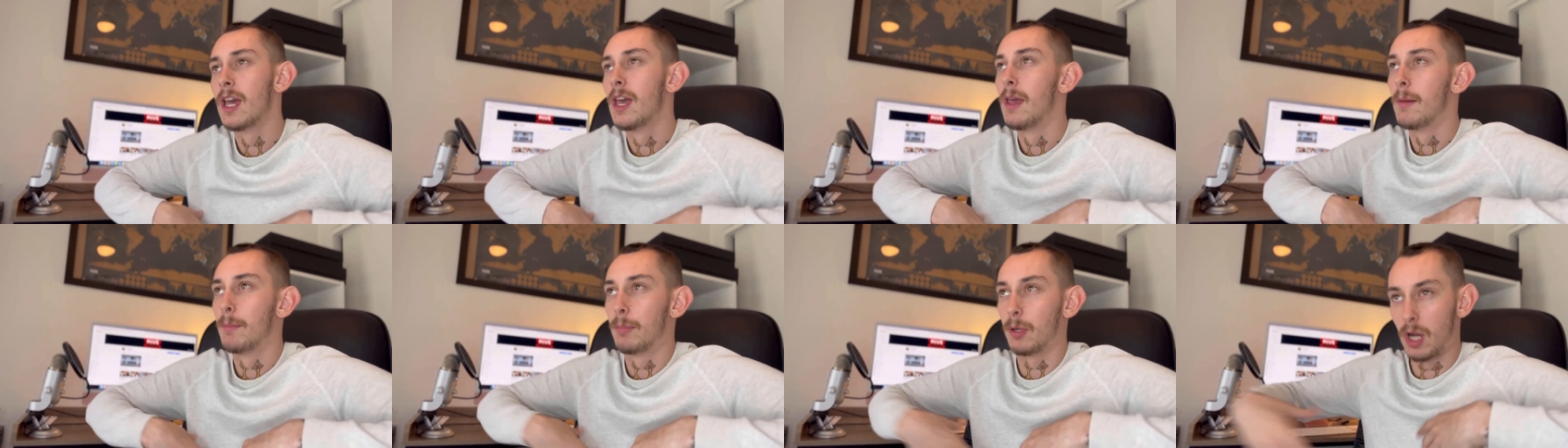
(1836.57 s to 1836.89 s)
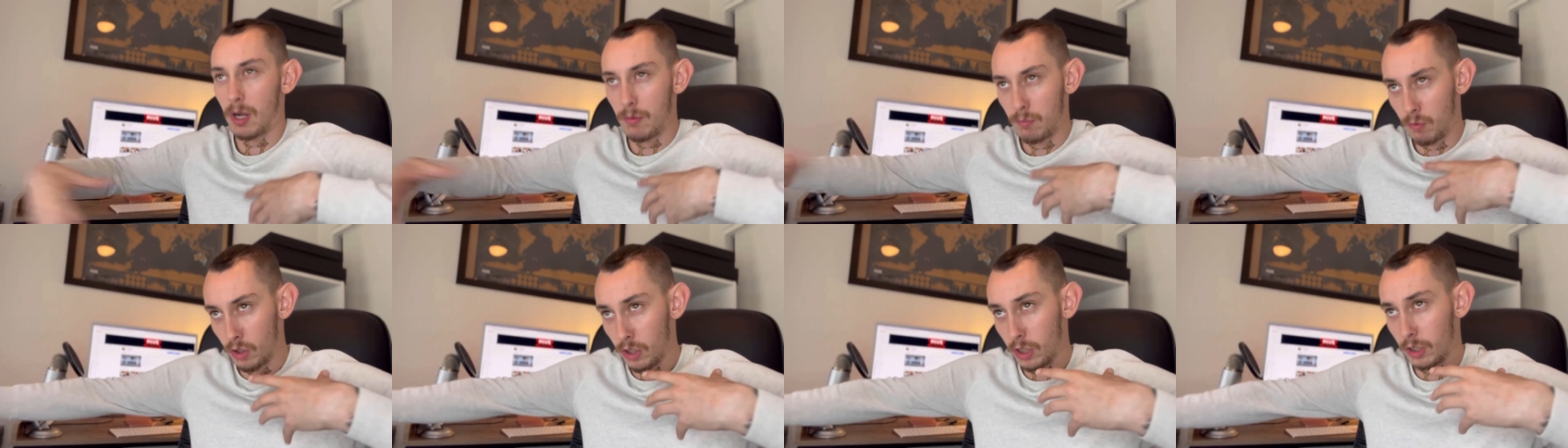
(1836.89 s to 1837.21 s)
But I
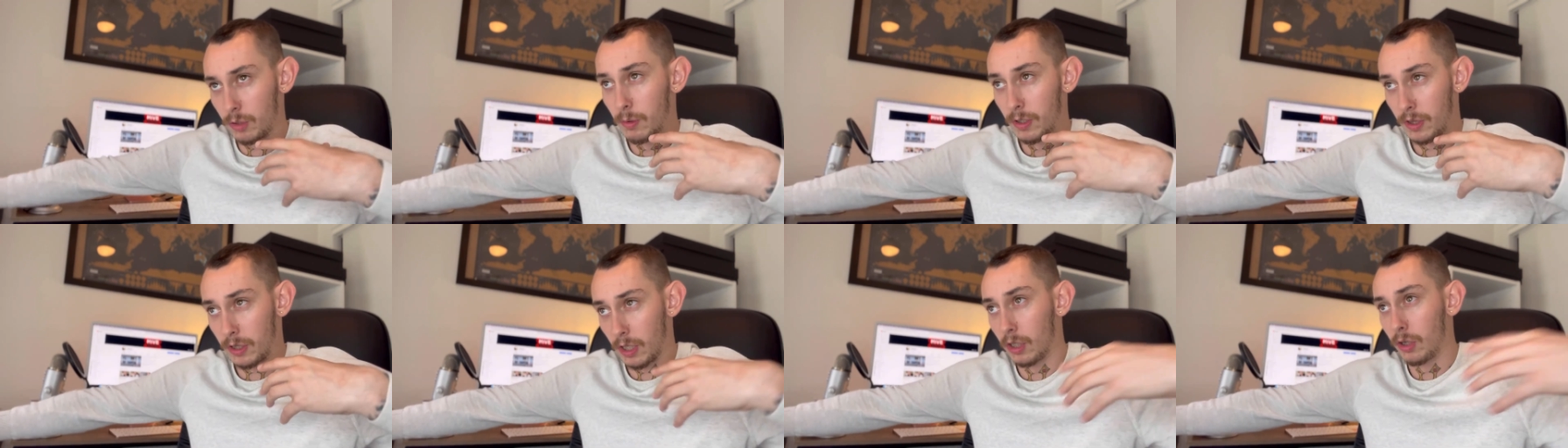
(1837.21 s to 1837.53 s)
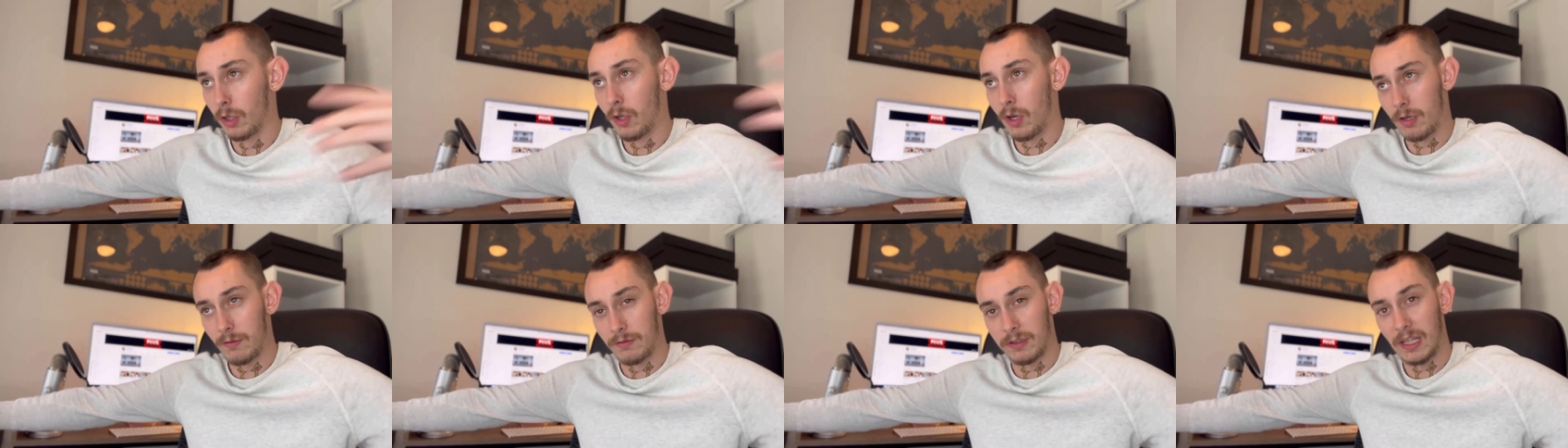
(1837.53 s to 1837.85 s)
work with a
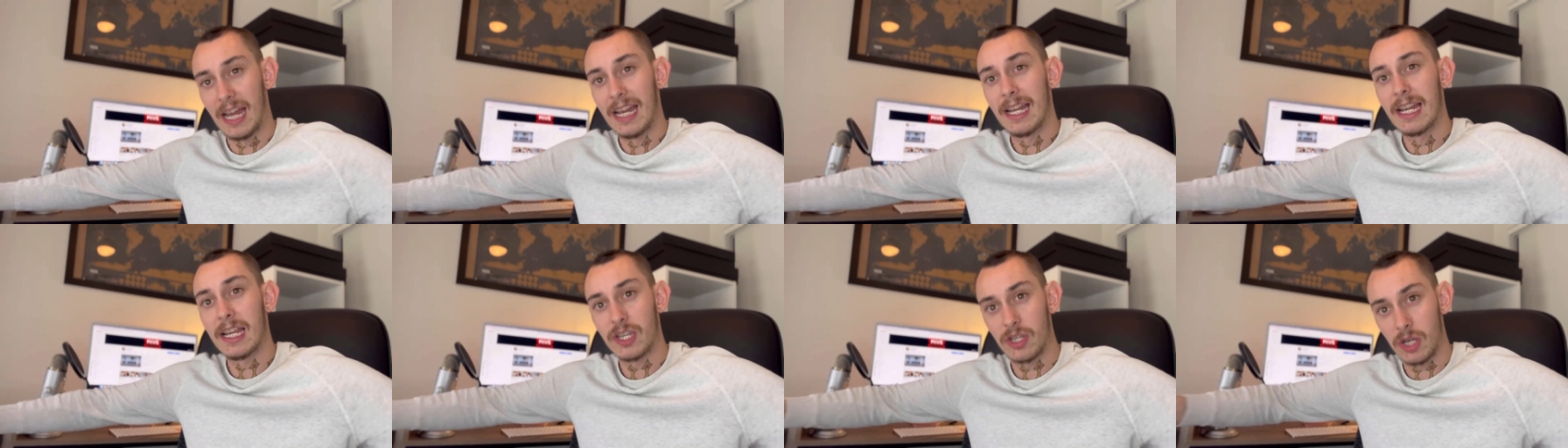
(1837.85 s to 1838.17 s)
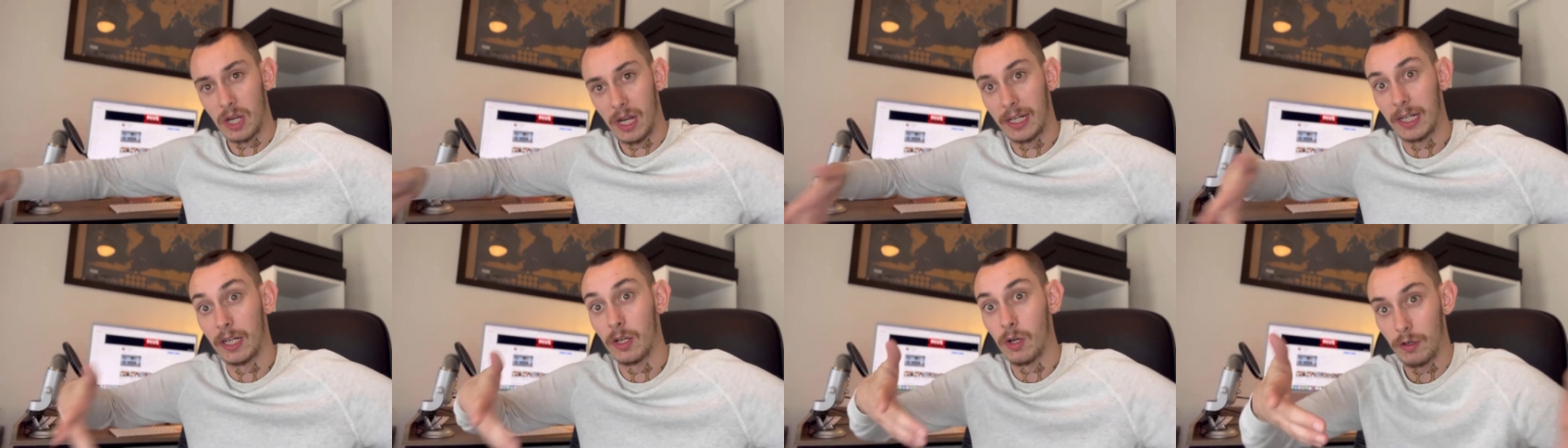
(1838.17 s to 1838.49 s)
lot of ladies, so I
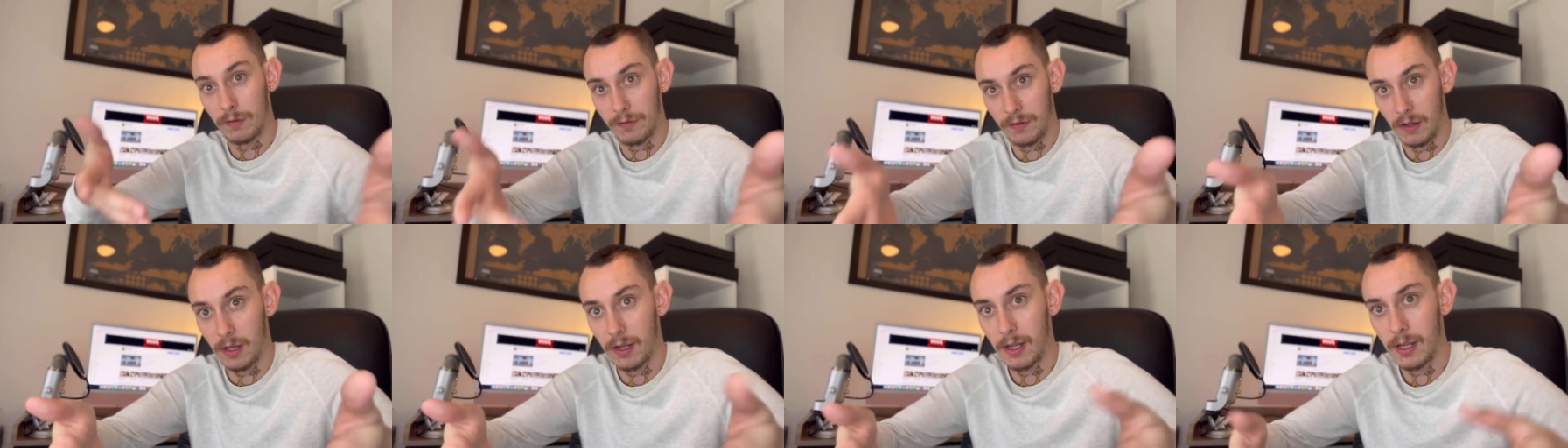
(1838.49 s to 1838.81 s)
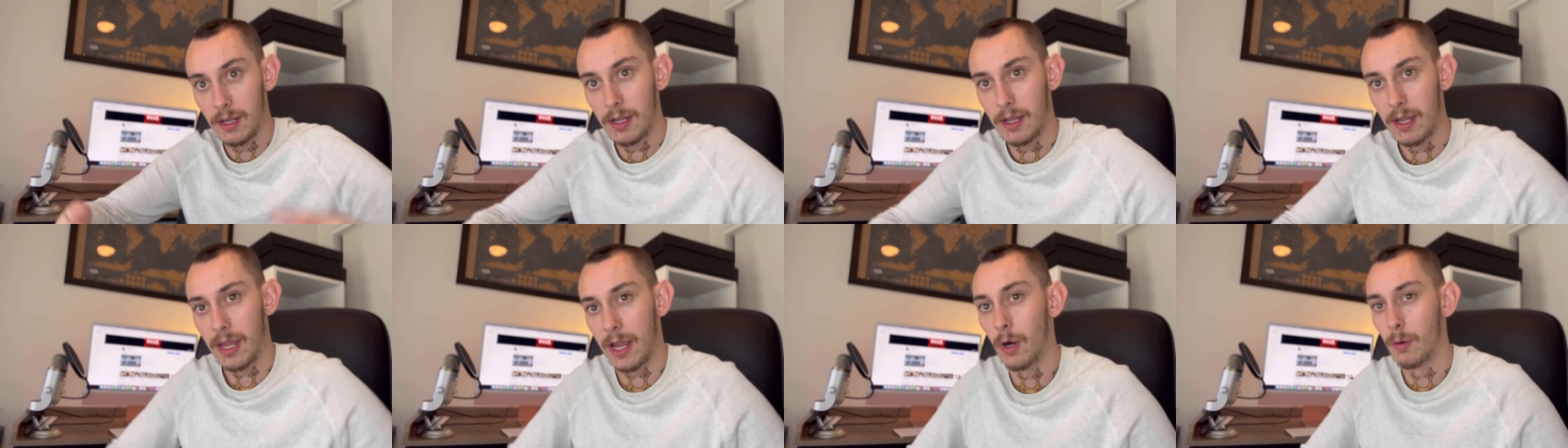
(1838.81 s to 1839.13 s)
can offer
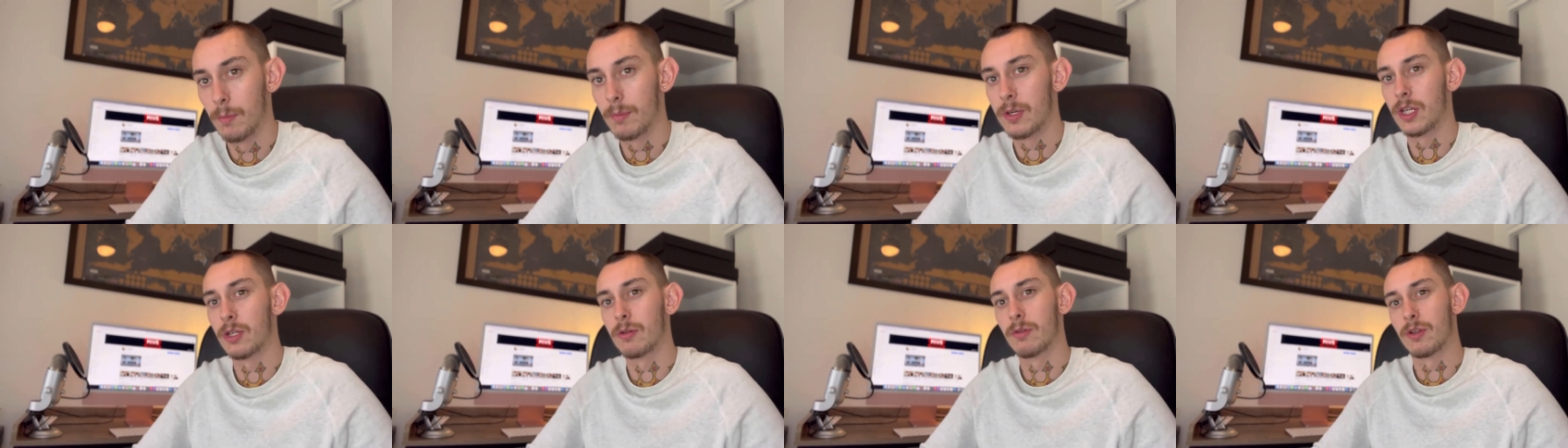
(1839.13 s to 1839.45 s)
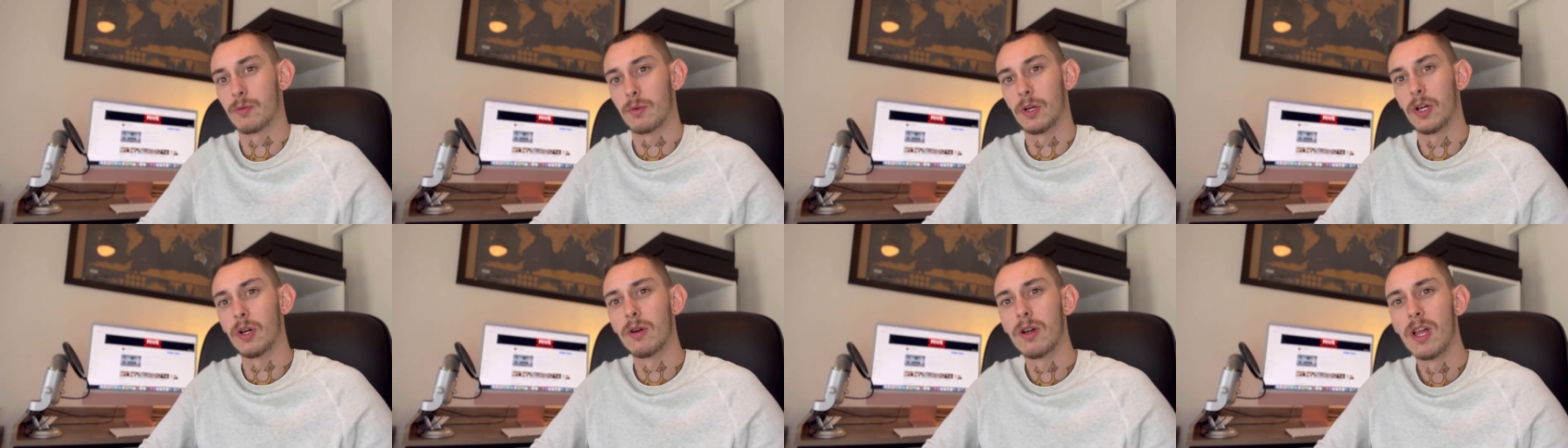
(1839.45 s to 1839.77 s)
help to you as
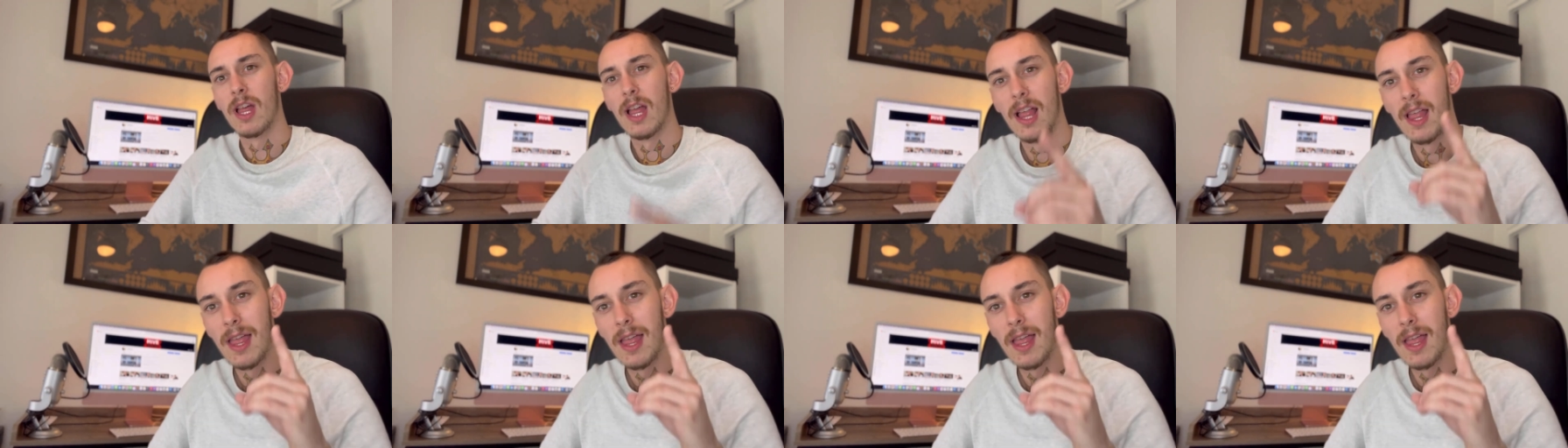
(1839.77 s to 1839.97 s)
well.